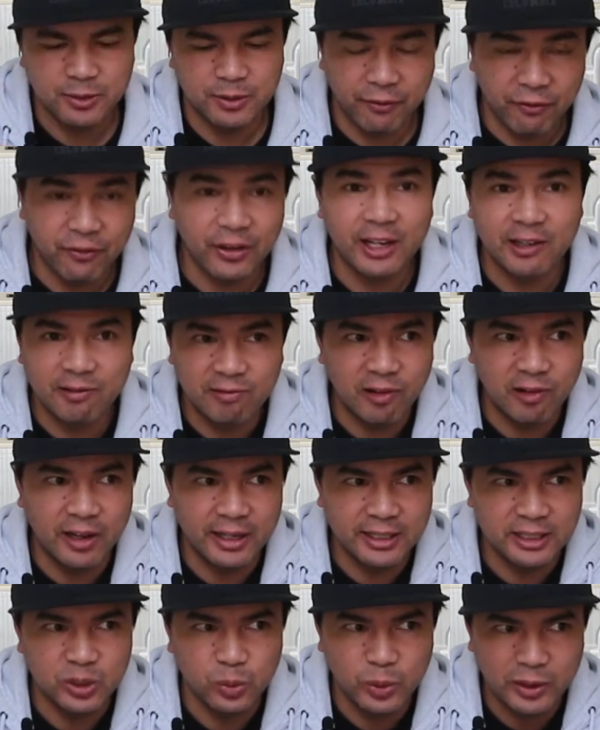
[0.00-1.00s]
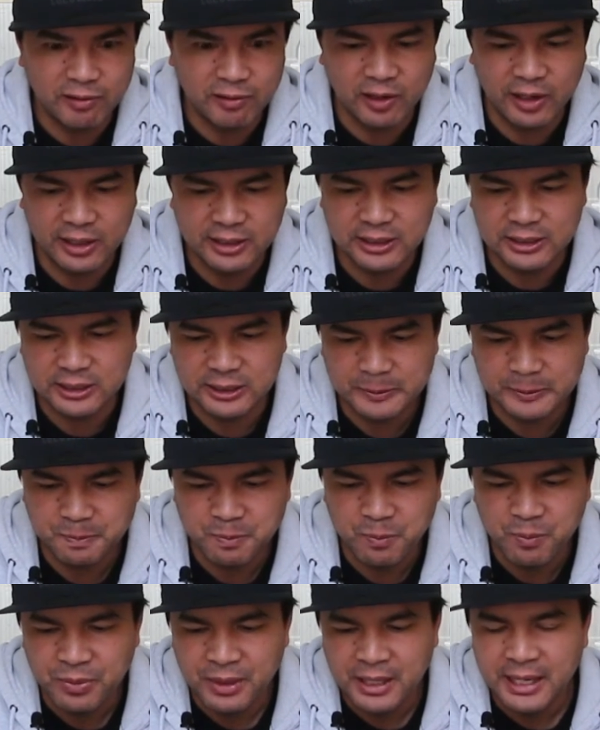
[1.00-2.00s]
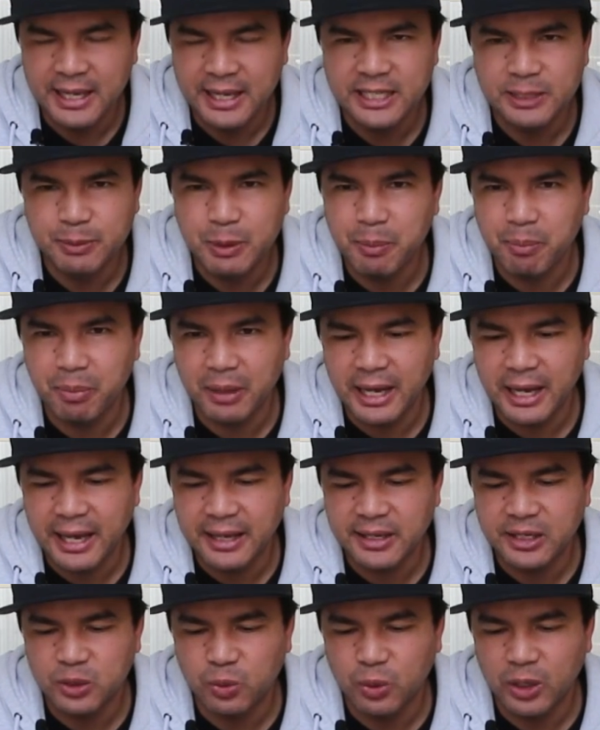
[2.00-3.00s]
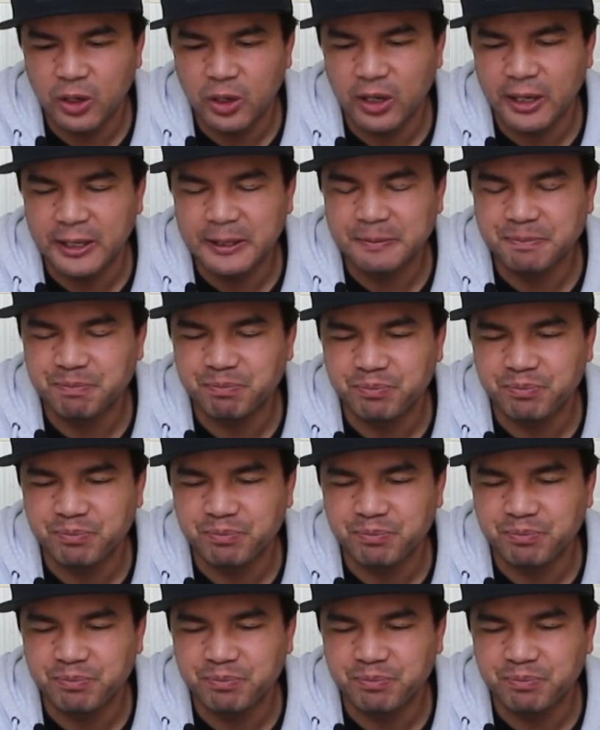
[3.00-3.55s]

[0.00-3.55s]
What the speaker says: the fake rice, sweet rice, it's a bit bland as well. Like